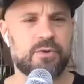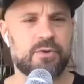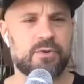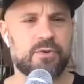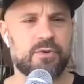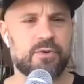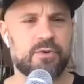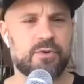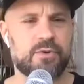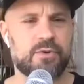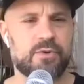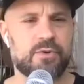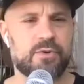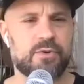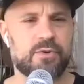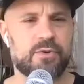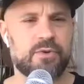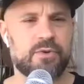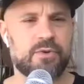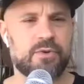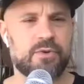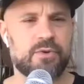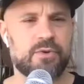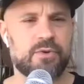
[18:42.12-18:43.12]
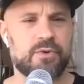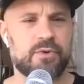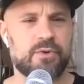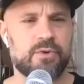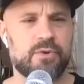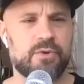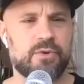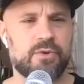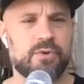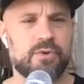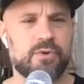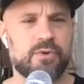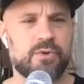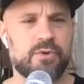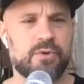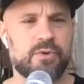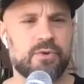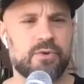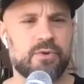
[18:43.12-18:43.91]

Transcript: [no speech]